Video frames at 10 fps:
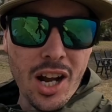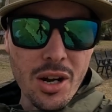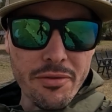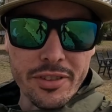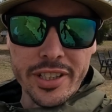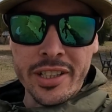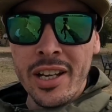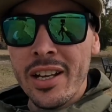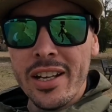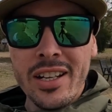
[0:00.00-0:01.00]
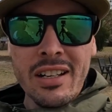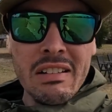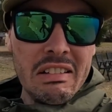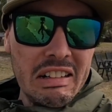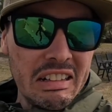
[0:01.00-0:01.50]
hopefully,
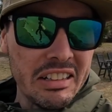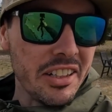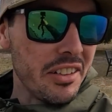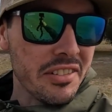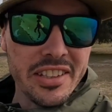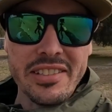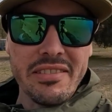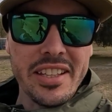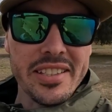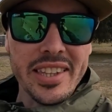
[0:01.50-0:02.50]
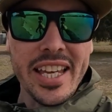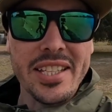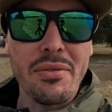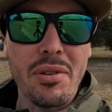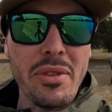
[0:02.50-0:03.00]
I don't know, there's
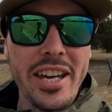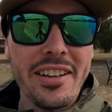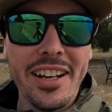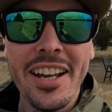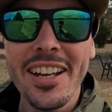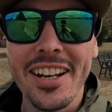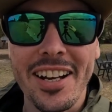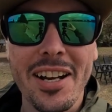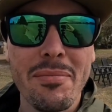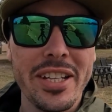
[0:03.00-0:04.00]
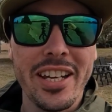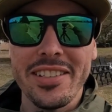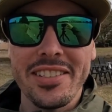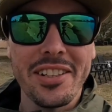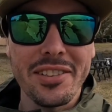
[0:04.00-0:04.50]
less of them there. But
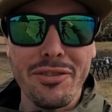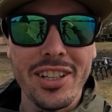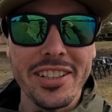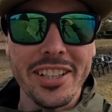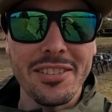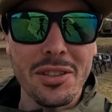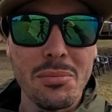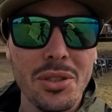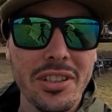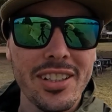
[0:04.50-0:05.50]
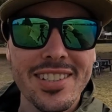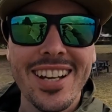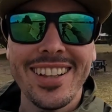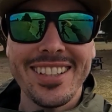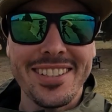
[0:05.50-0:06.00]
yeah, stoked to finally get on the board, guys.
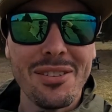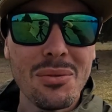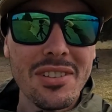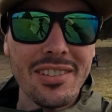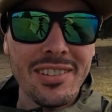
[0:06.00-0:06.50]
Let's go.